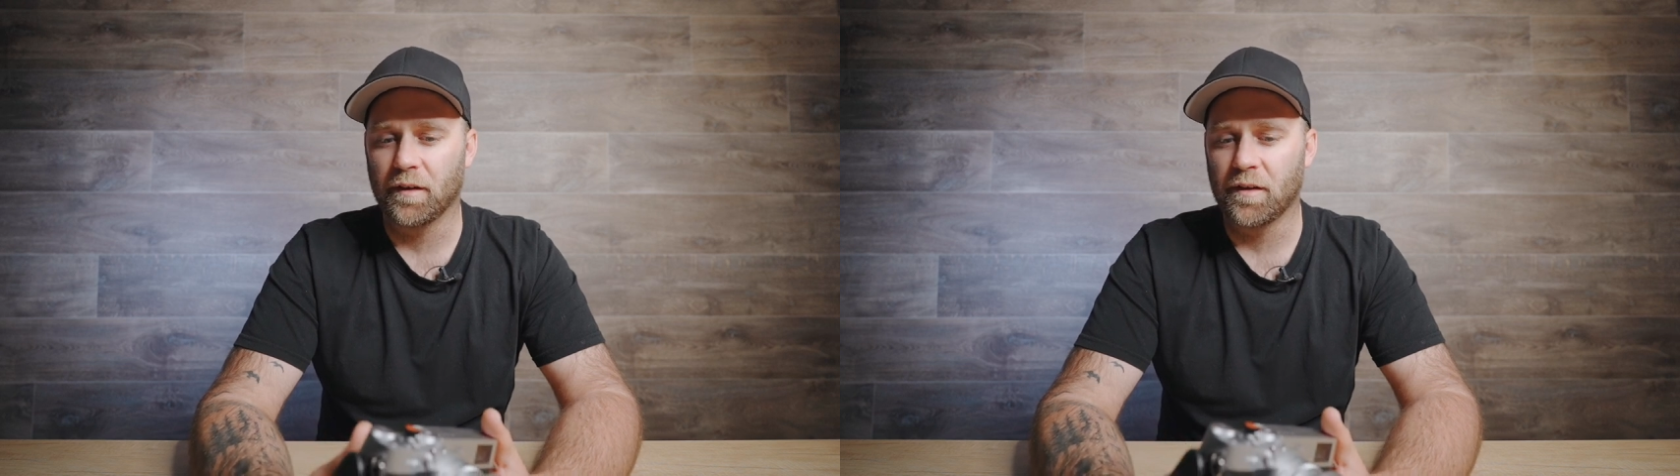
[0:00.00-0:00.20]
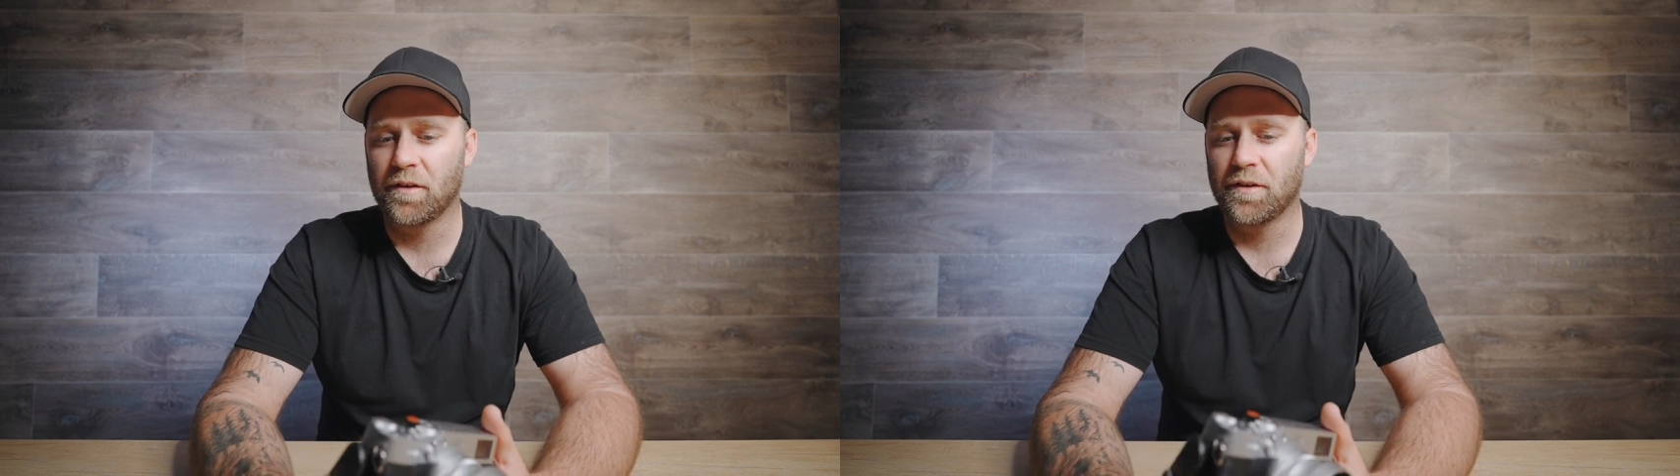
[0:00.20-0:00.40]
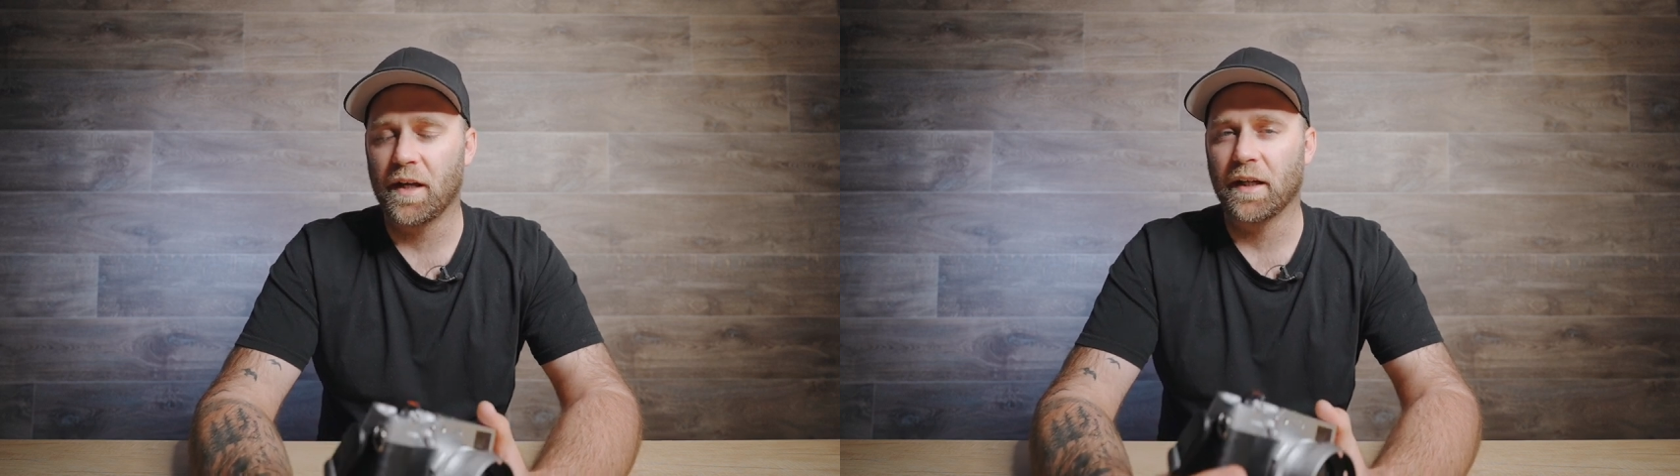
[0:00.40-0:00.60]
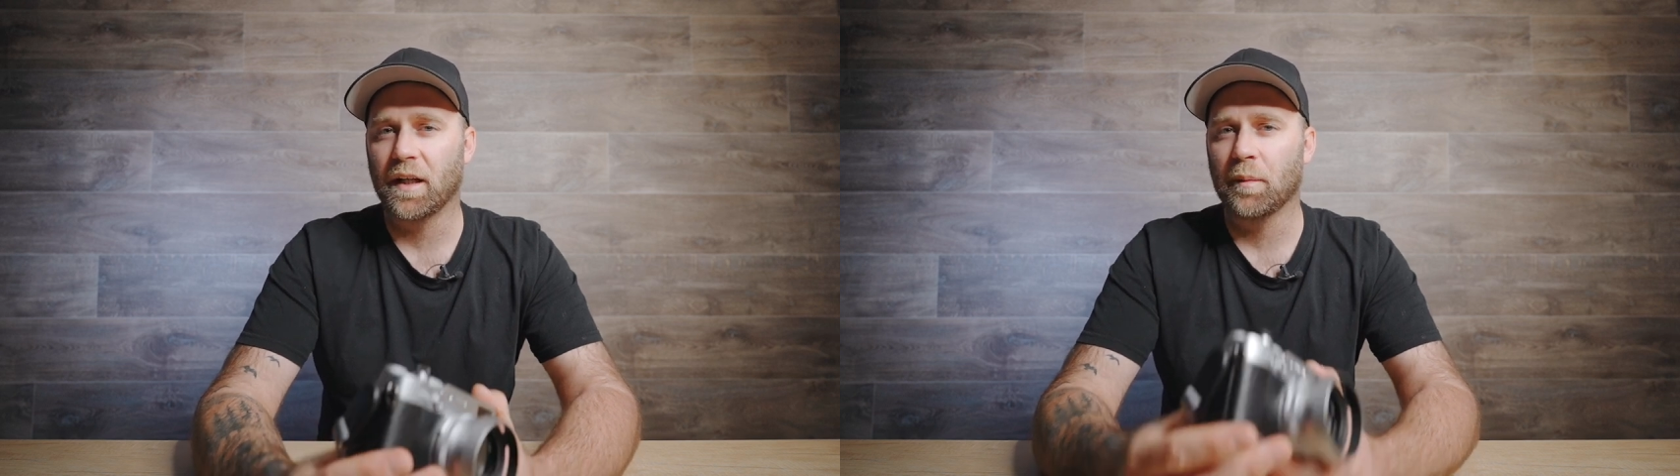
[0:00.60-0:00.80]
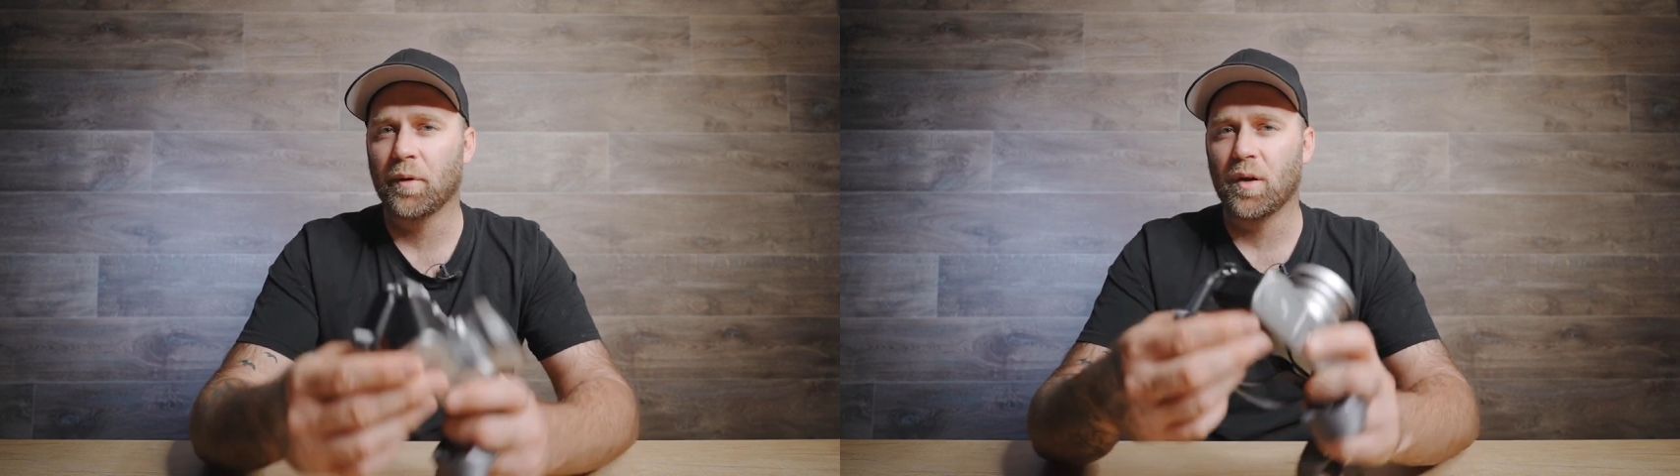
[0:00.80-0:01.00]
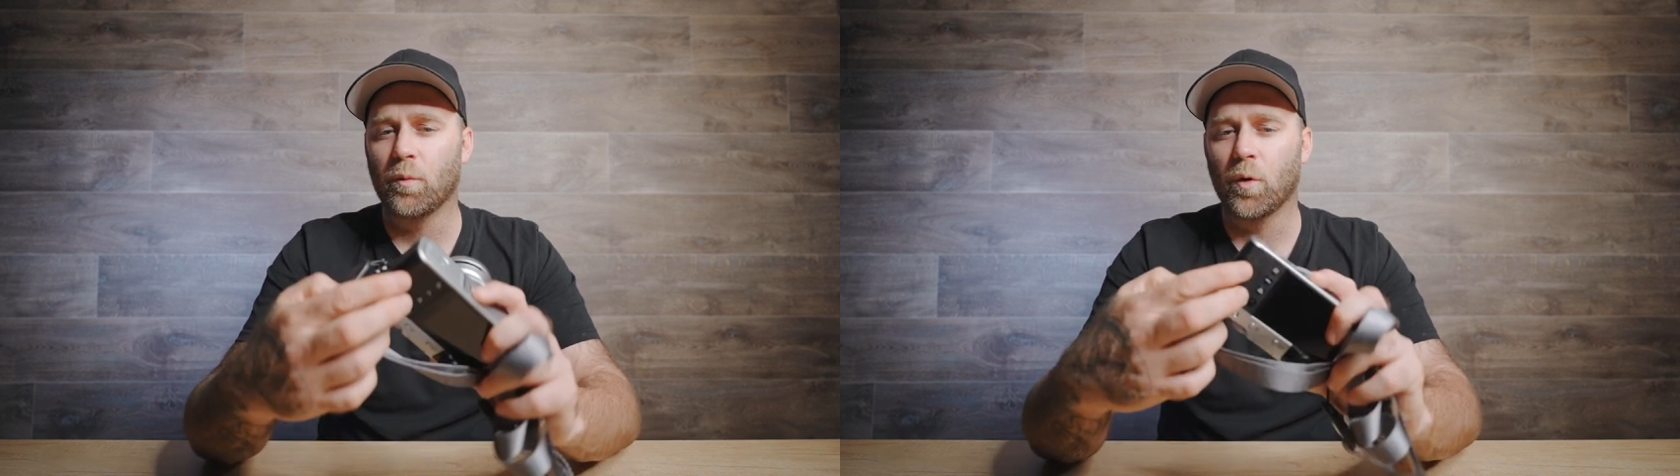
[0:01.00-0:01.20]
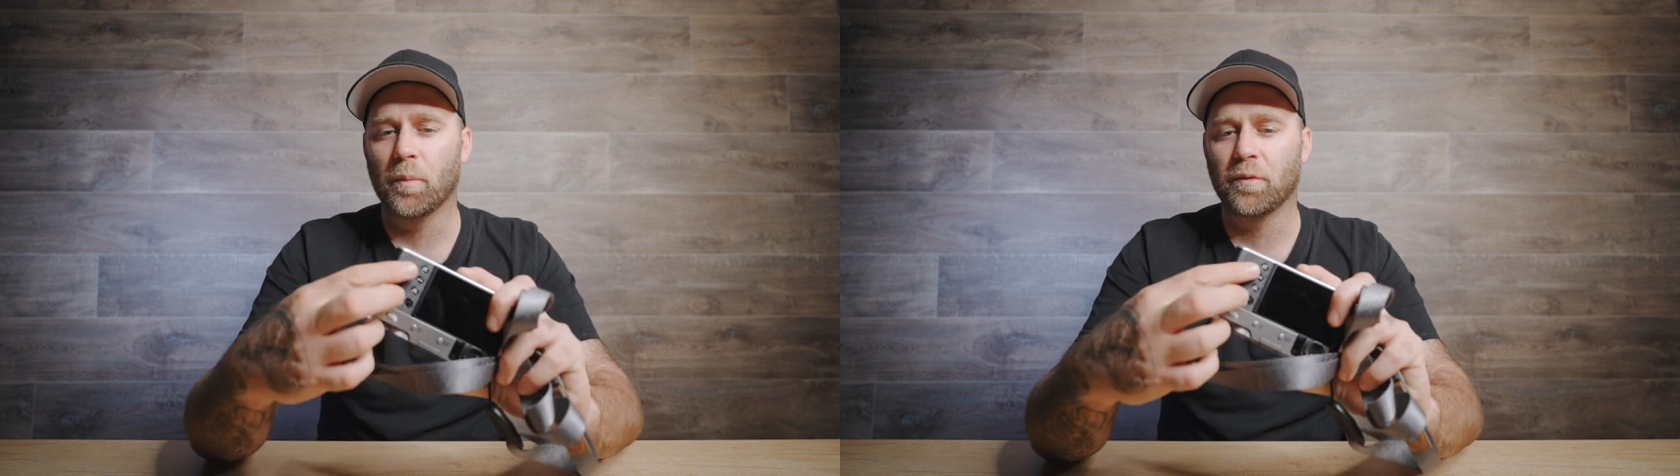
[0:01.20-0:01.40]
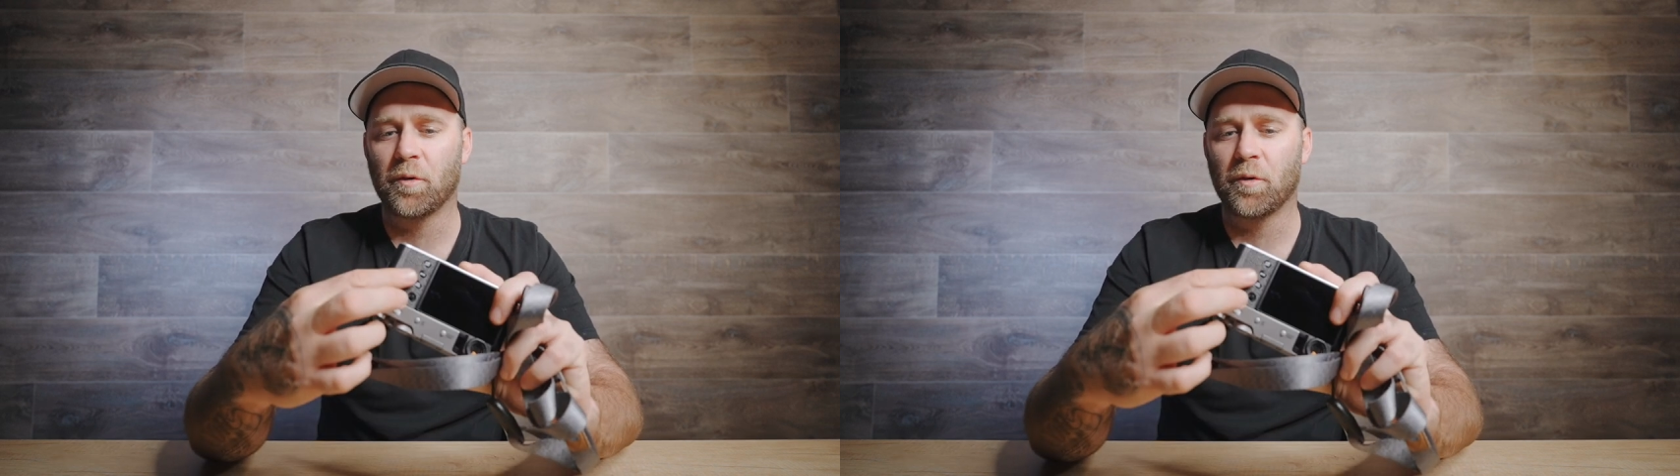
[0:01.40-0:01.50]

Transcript: it did start getting pretty warm